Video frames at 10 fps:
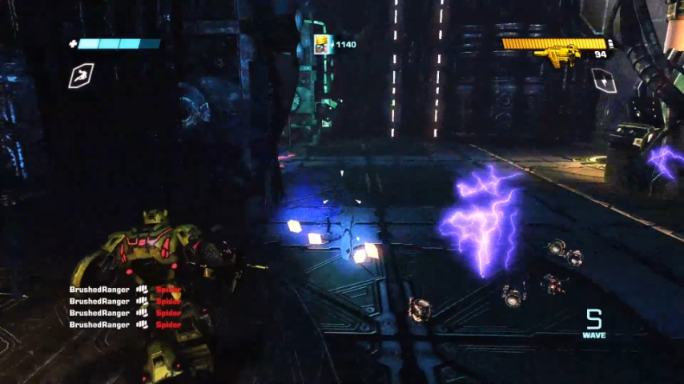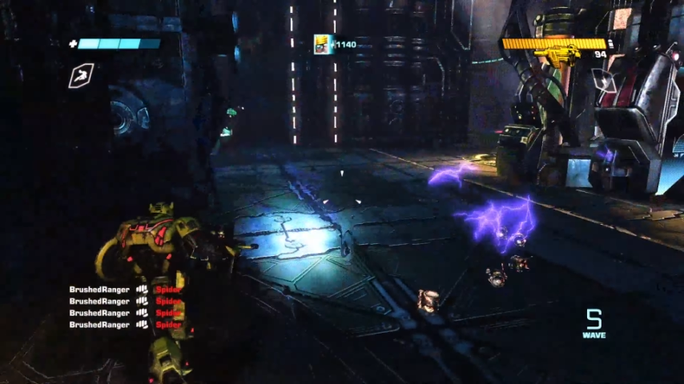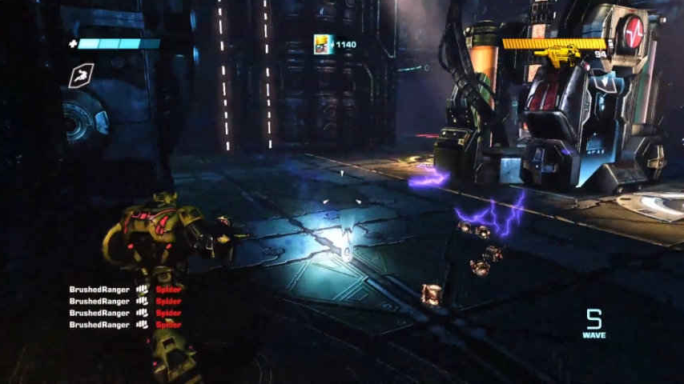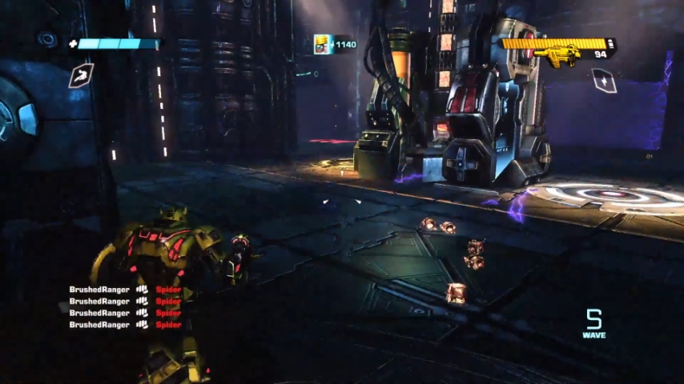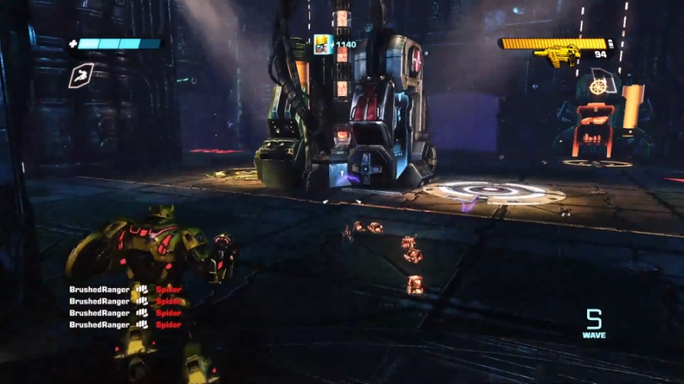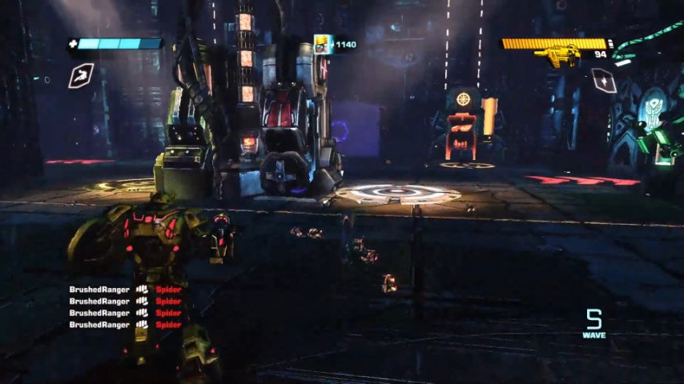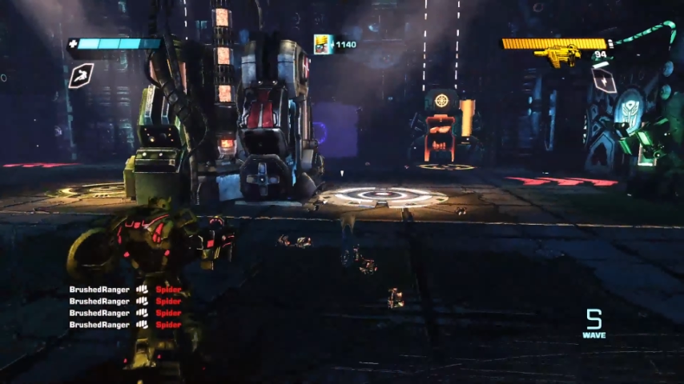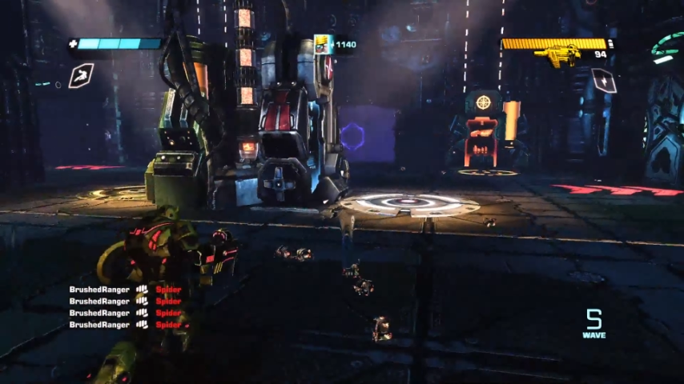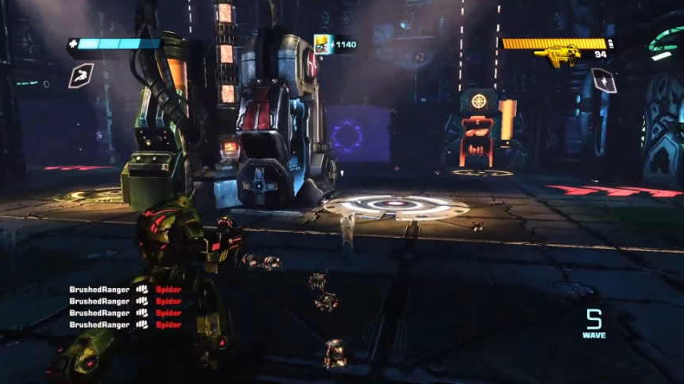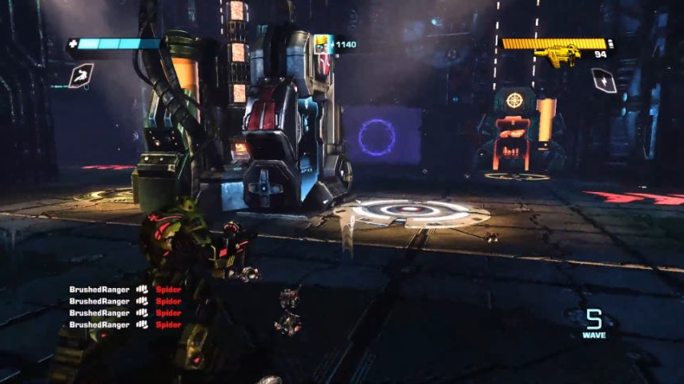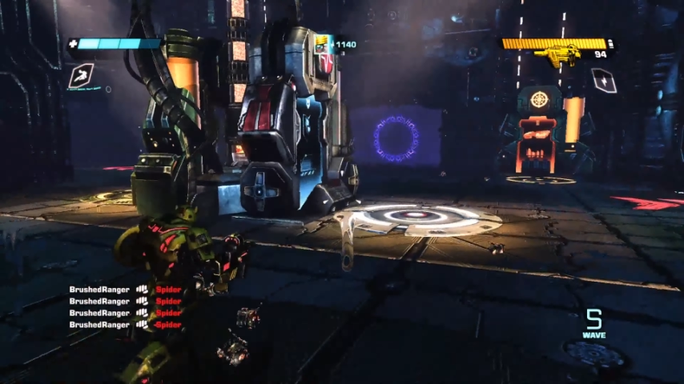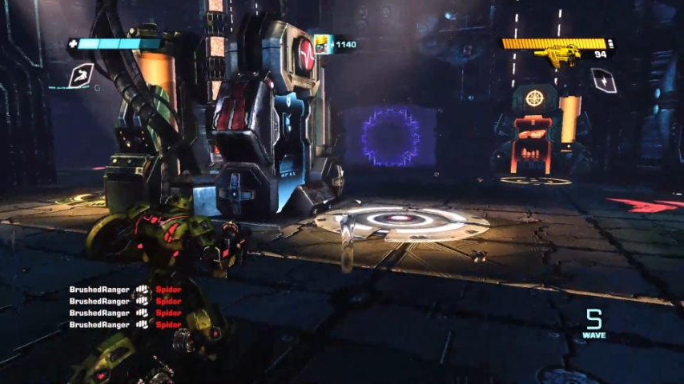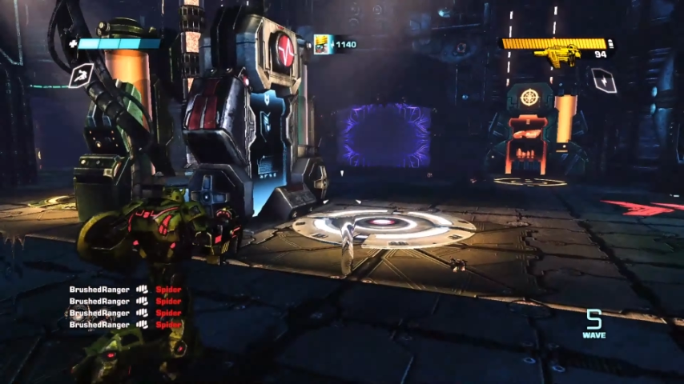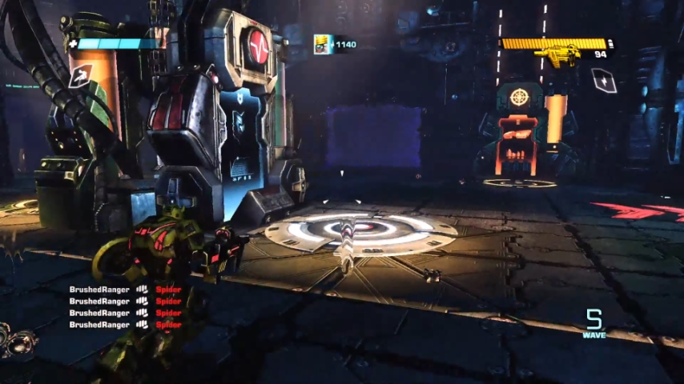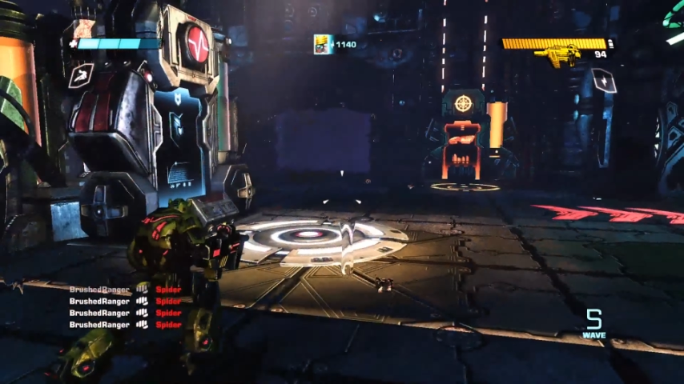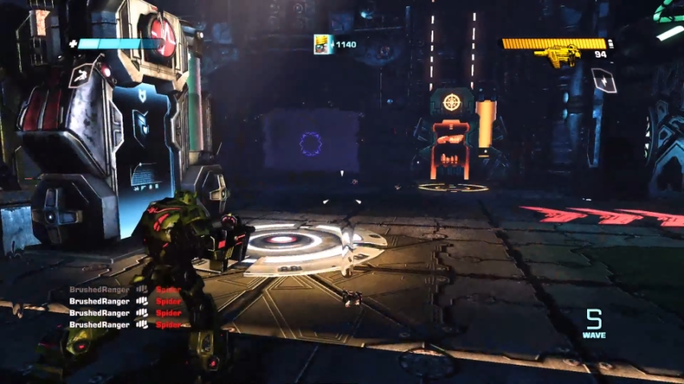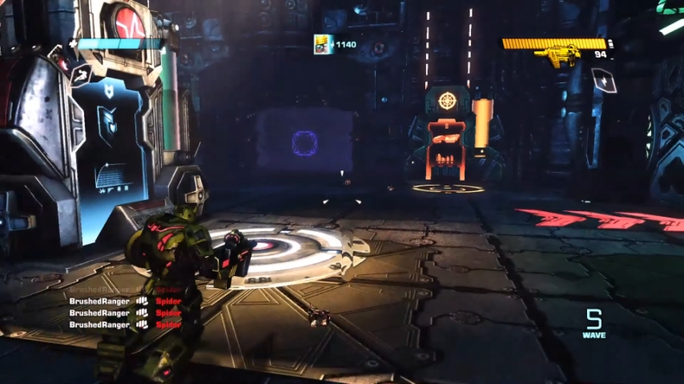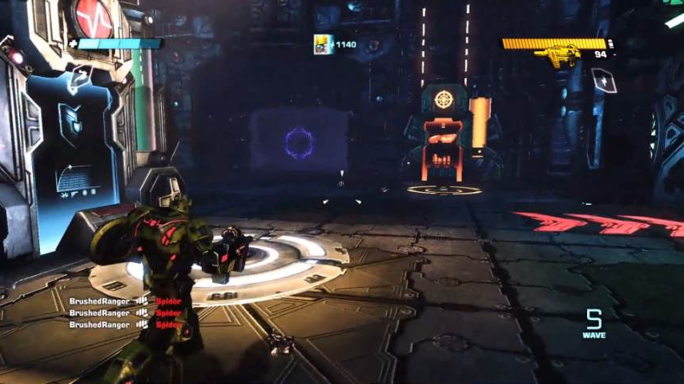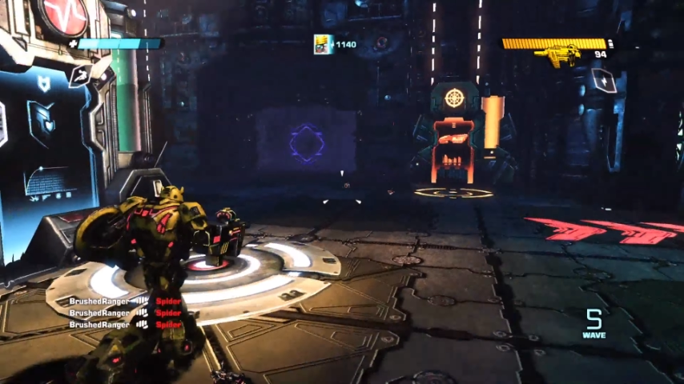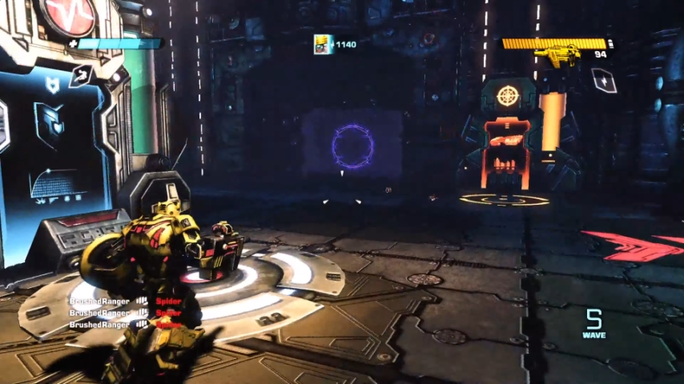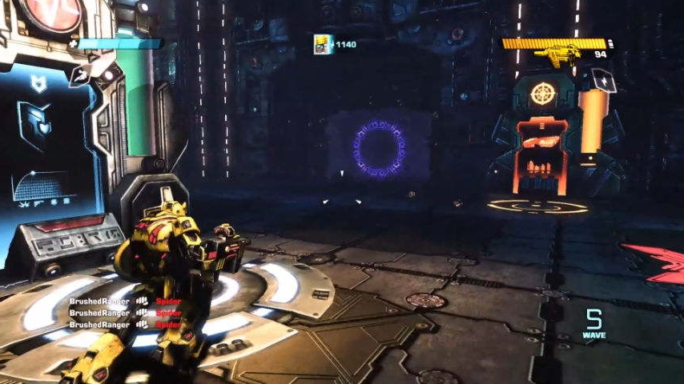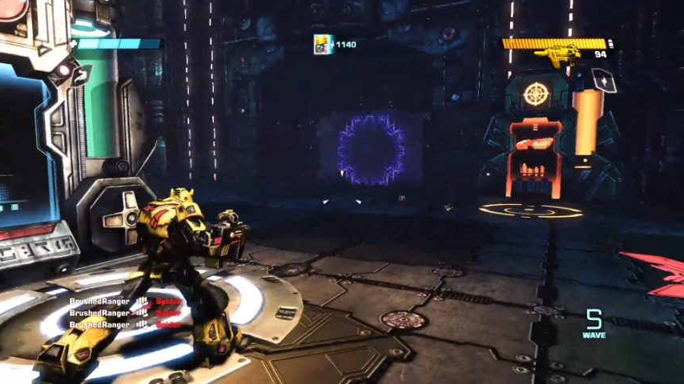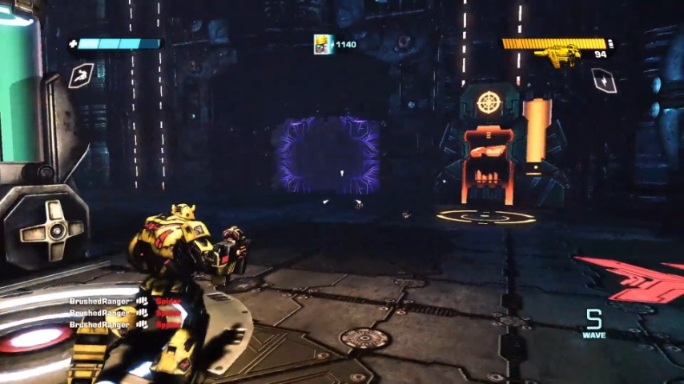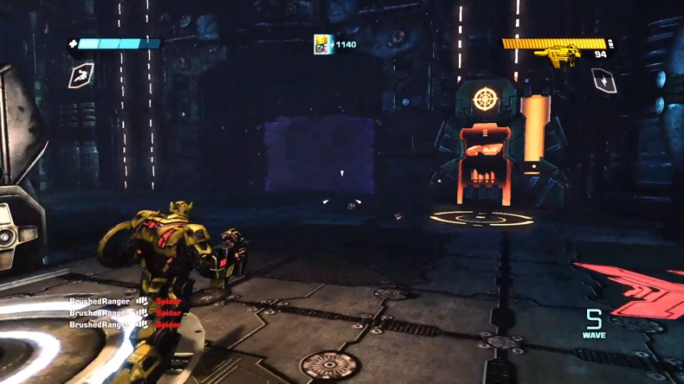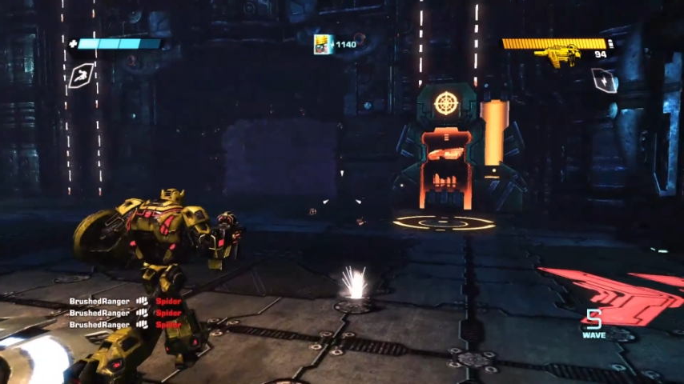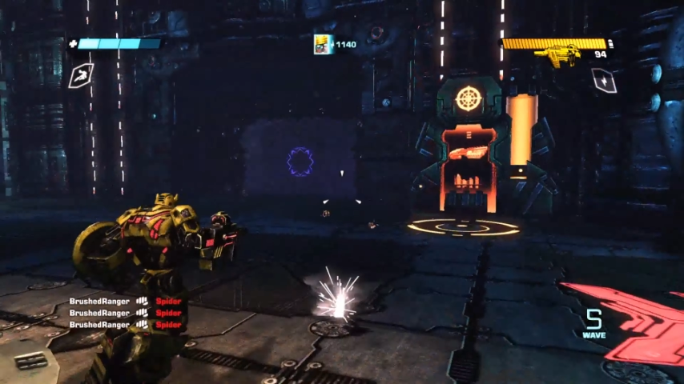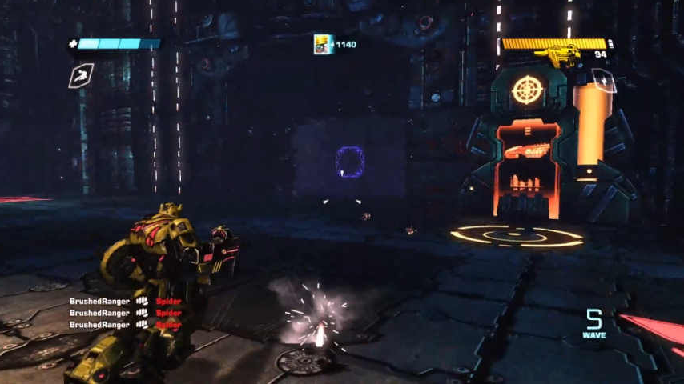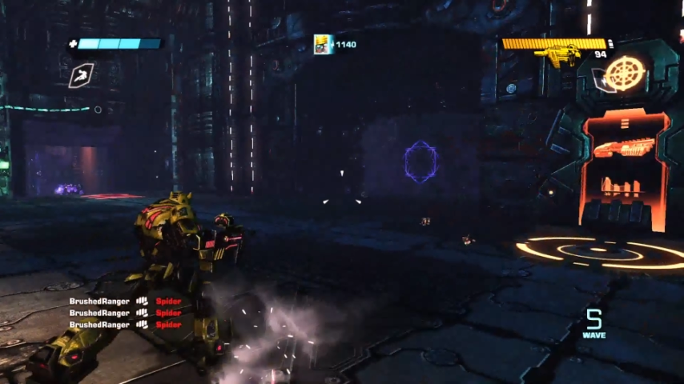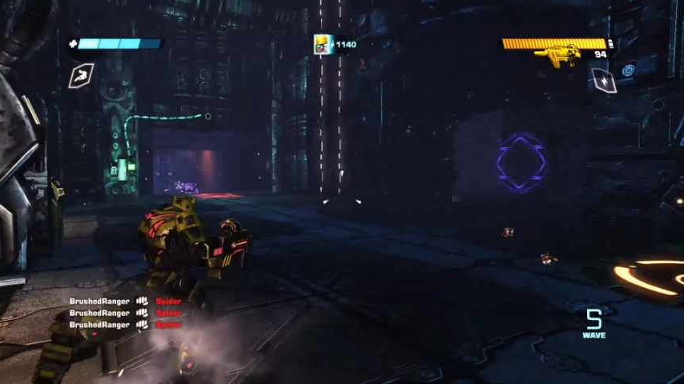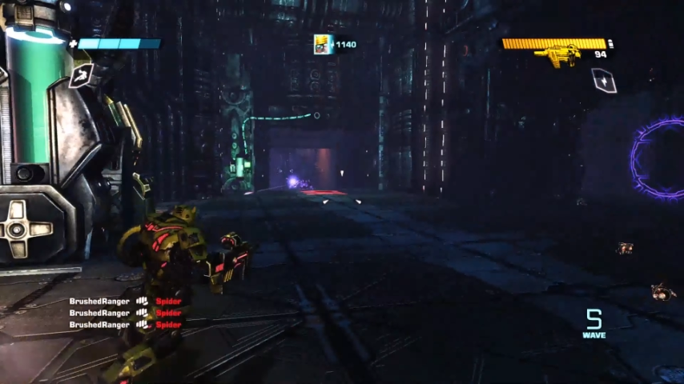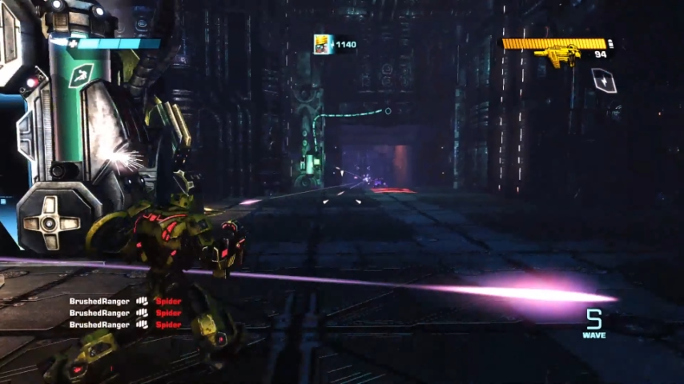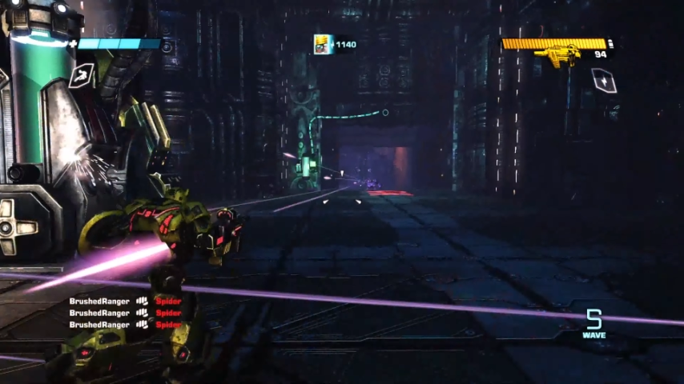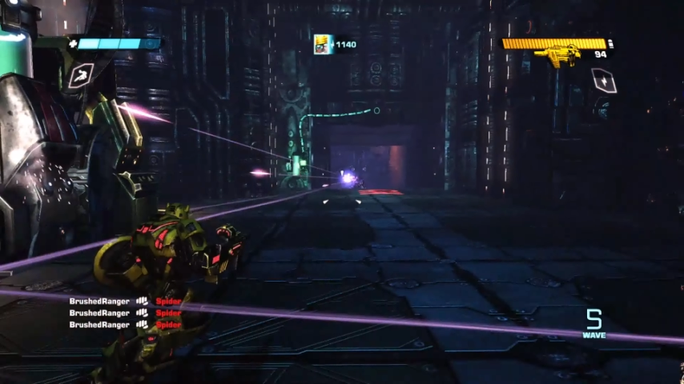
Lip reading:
[unreadable: no face in view]